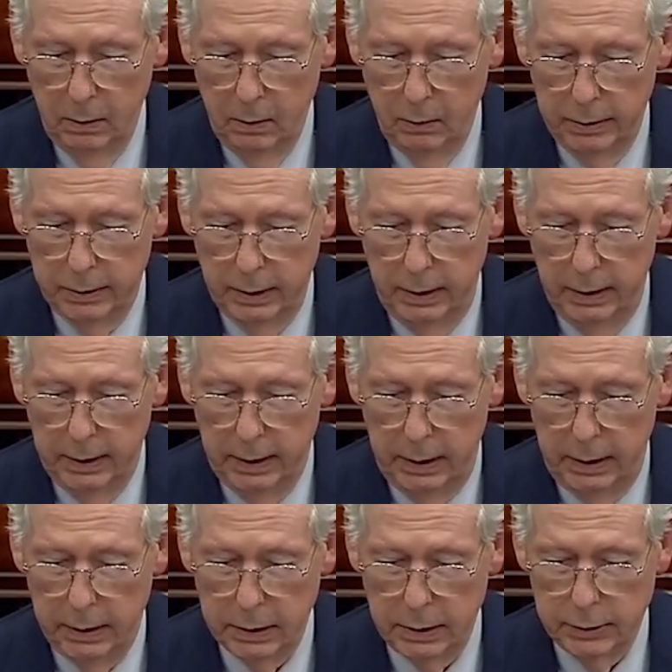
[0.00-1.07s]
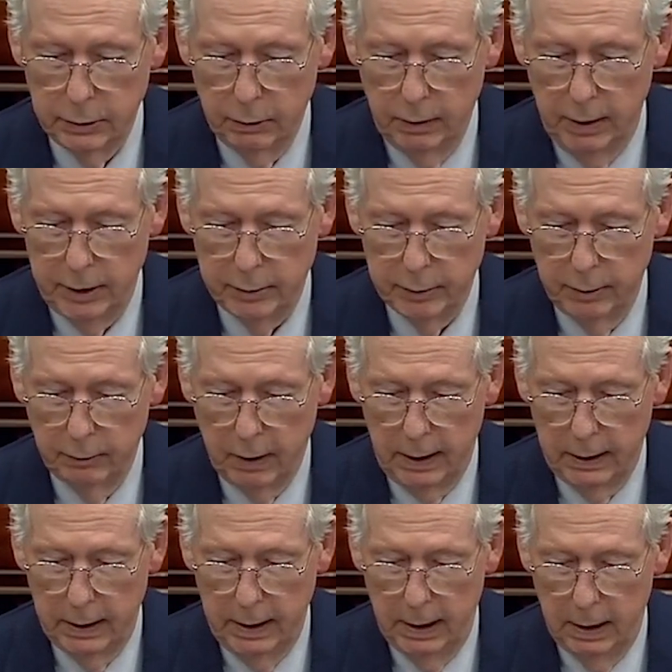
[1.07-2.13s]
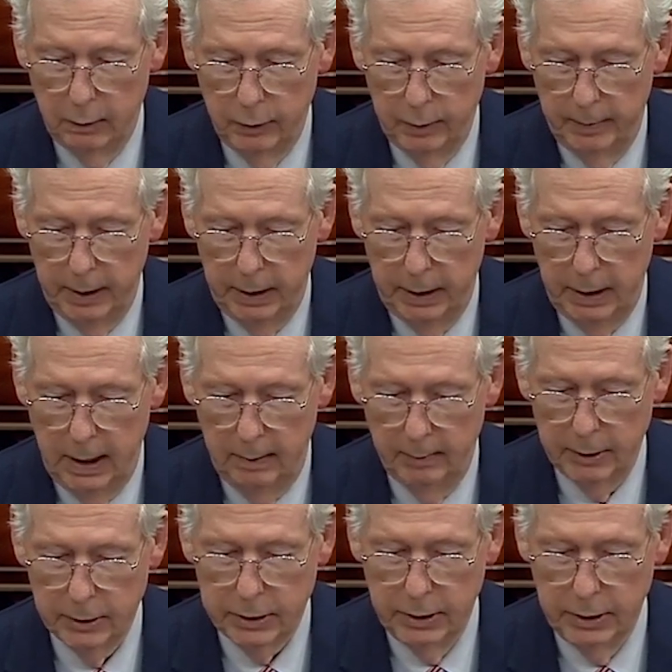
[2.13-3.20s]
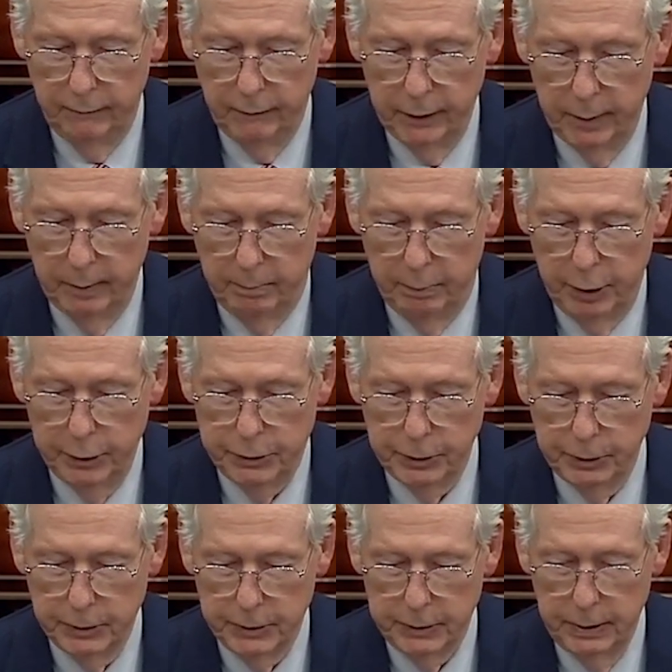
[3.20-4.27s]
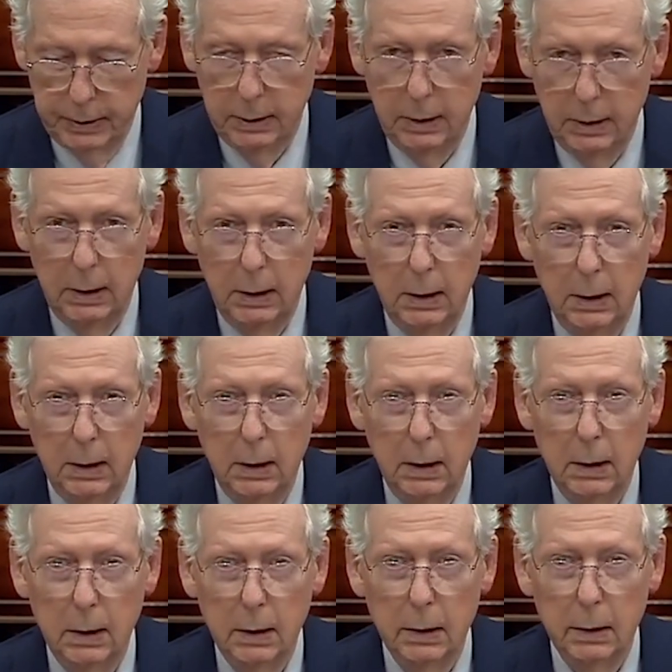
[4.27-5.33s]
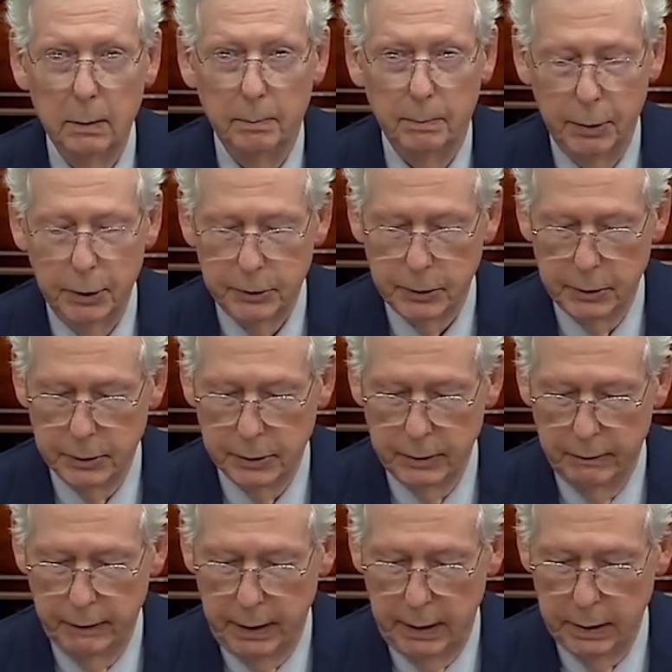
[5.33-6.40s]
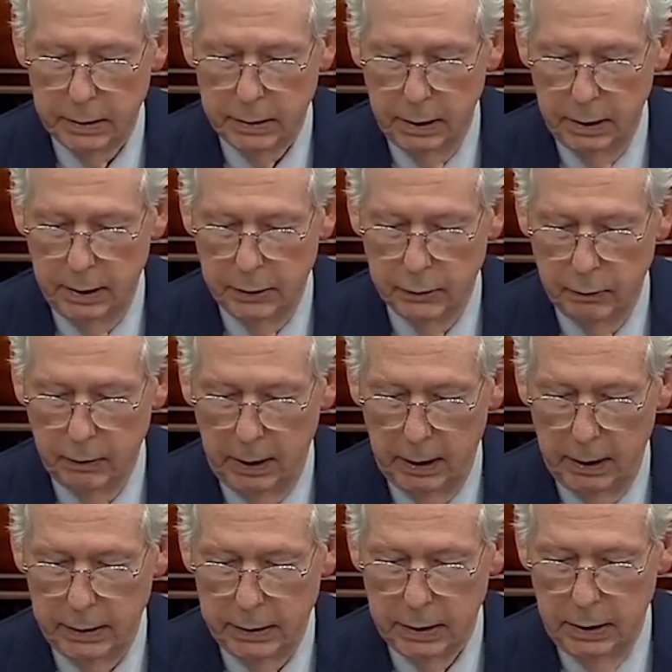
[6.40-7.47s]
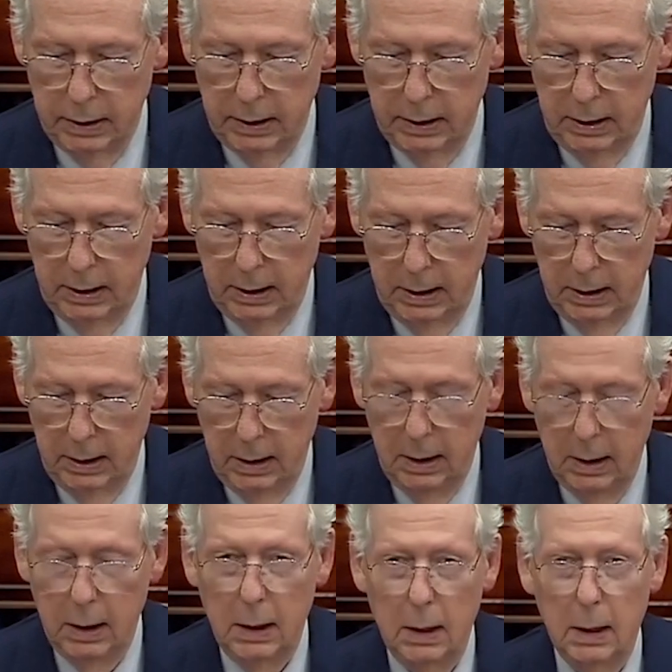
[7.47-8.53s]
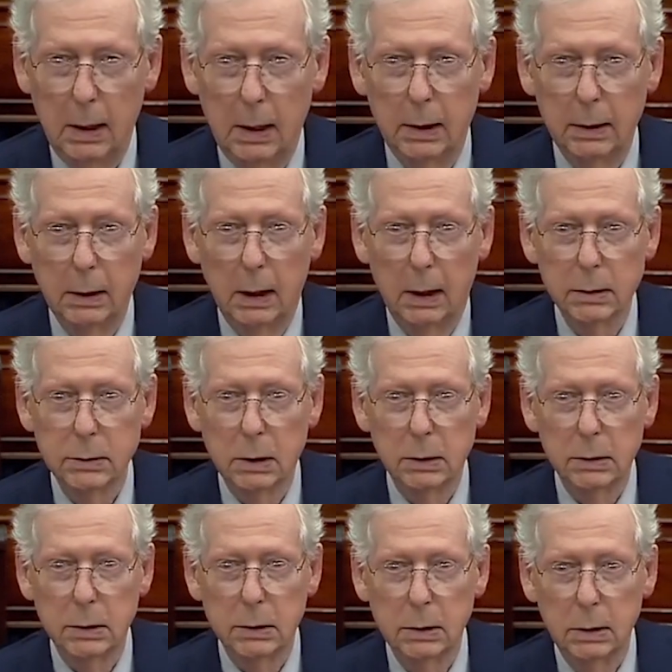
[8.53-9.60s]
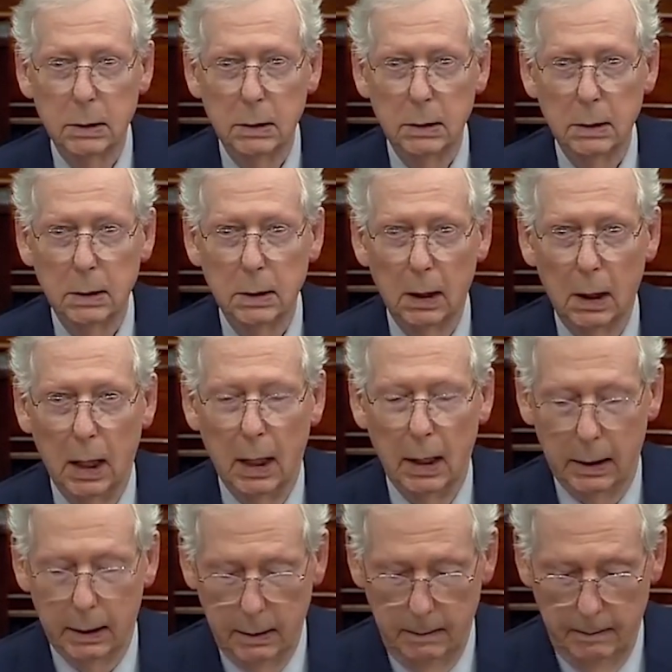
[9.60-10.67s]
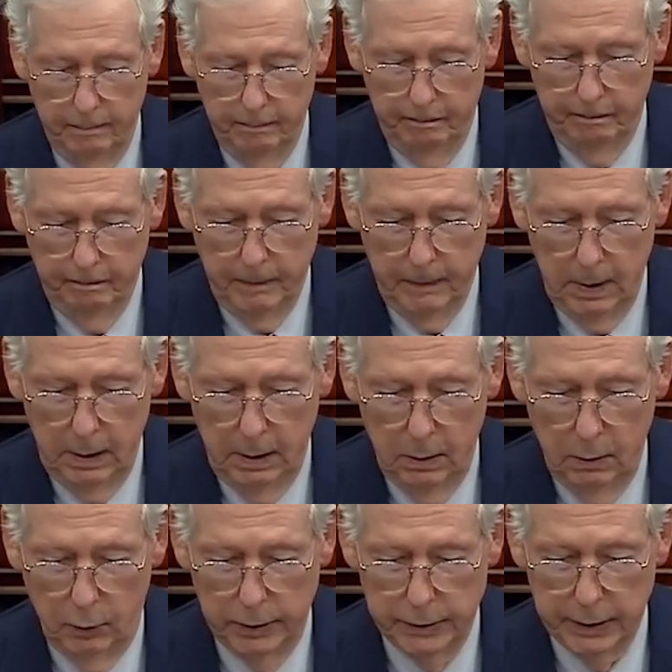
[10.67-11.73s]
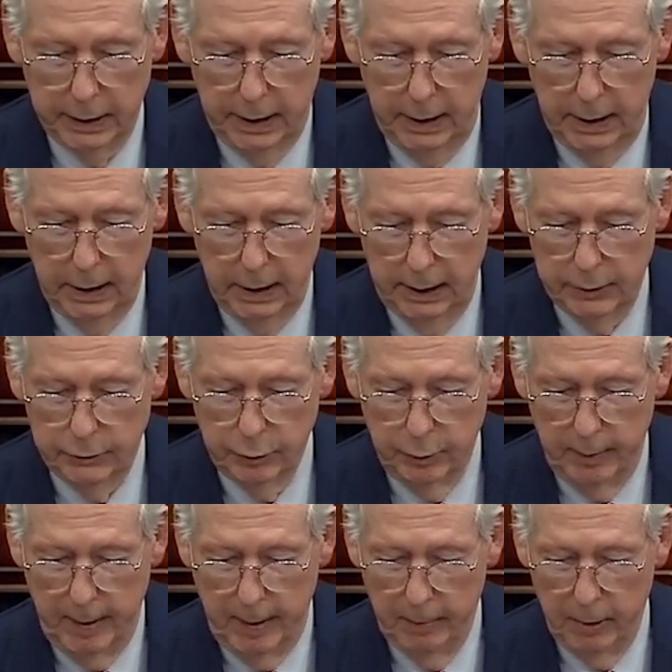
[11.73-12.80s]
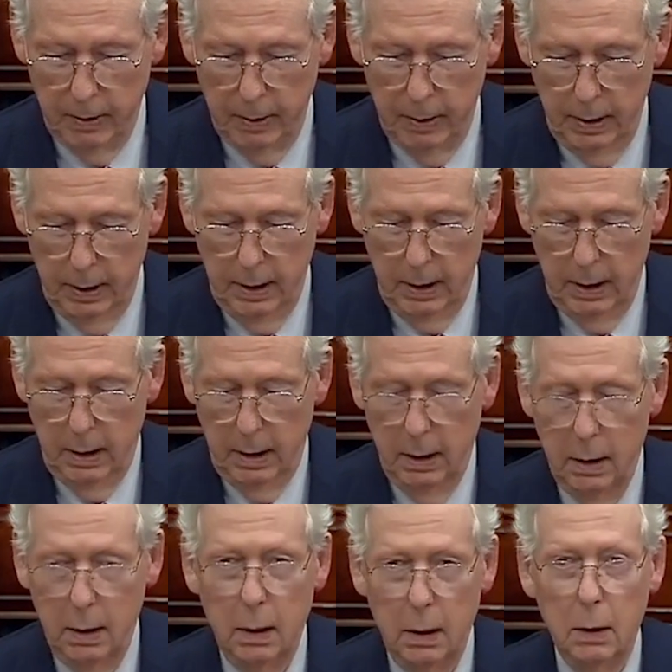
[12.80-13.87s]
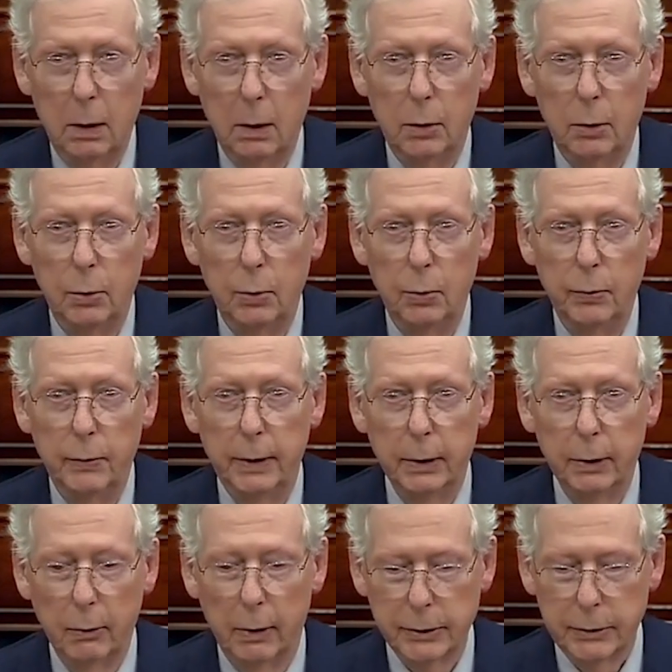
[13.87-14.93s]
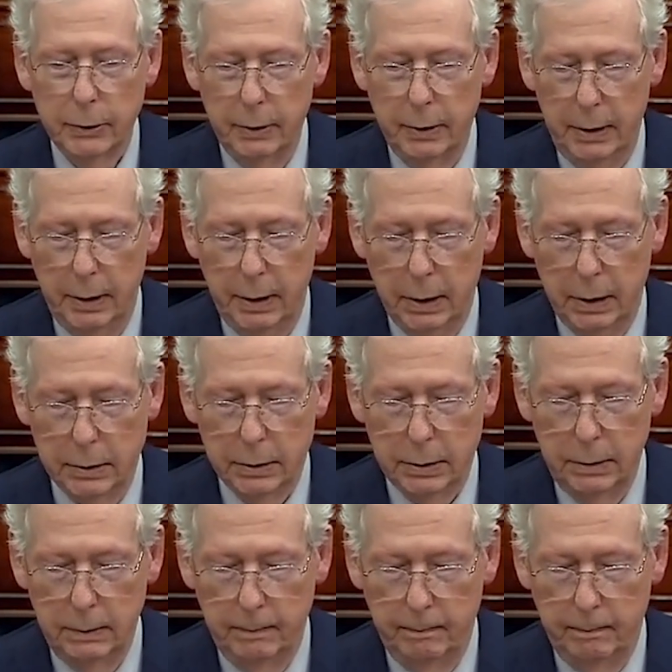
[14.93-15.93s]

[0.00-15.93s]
Return to any such arrangement right now would be amnesty for the butchers of innocent Israelis and Gazans alike. Once again, let's remember who the aggressor is.